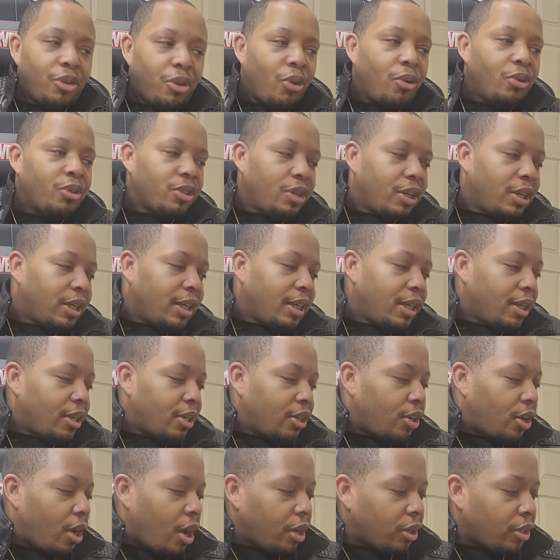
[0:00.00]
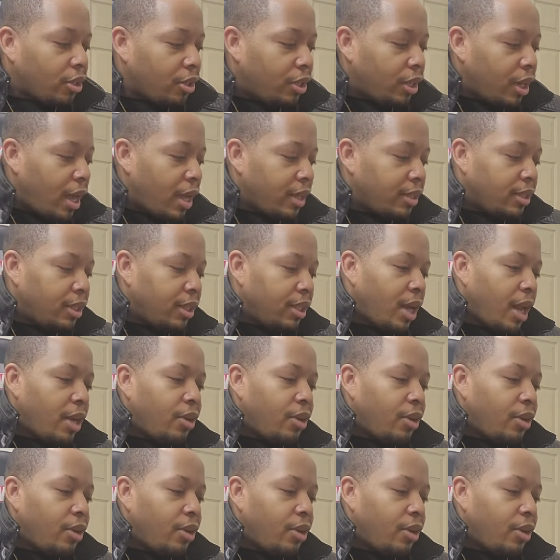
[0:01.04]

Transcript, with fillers: You're always going to get a, a good idea.